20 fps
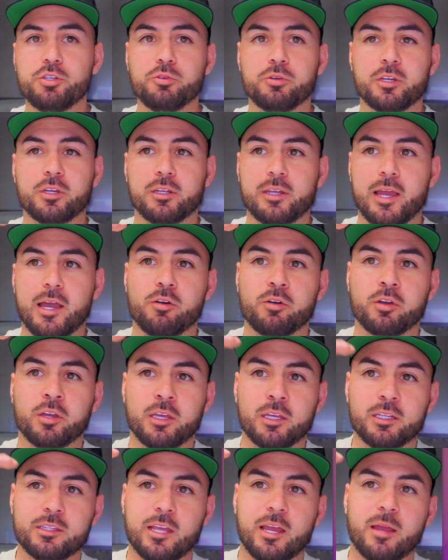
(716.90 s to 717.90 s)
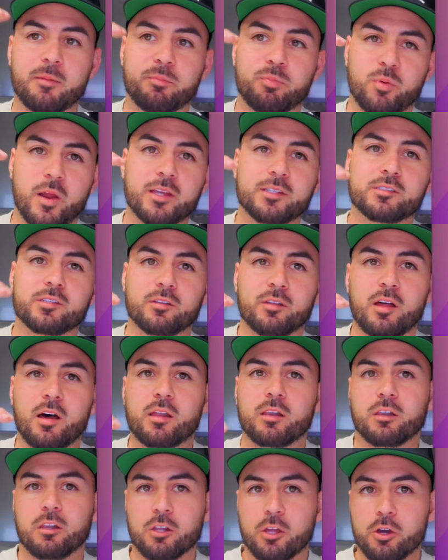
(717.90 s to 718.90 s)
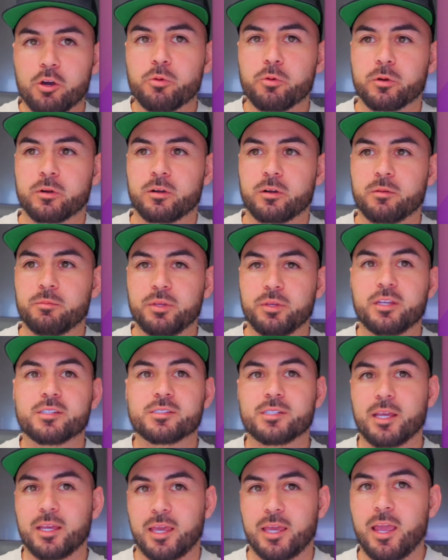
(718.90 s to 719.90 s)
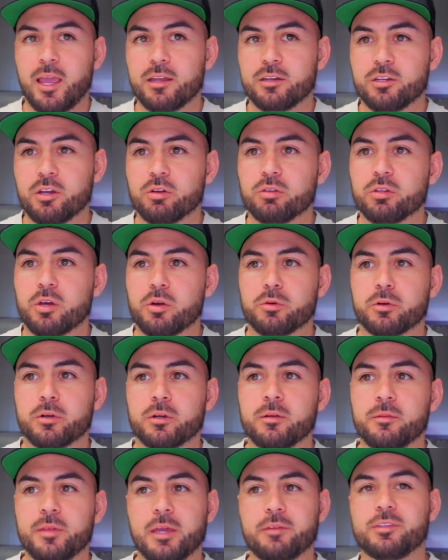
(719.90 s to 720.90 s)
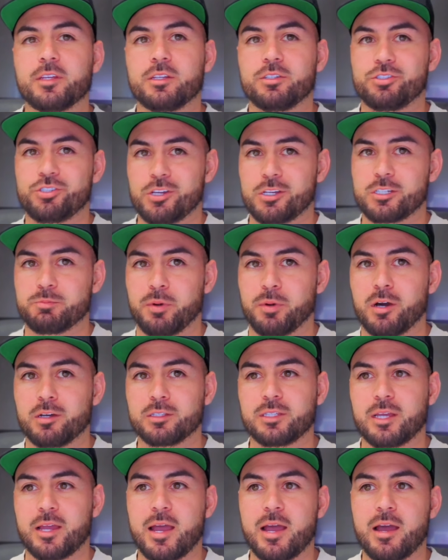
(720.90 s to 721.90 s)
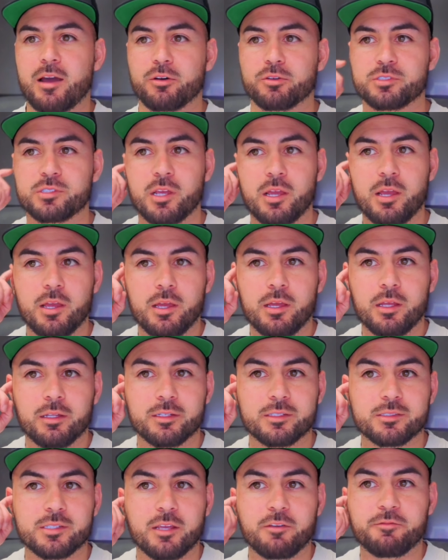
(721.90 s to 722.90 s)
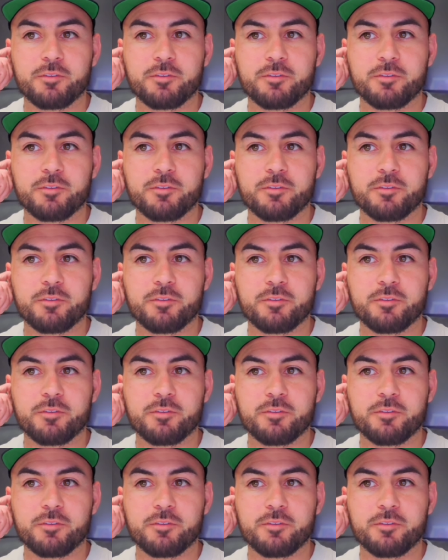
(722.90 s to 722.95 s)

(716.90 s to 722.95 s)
You could now get that price a lot lower because they can go lower. If they just bought the house, let's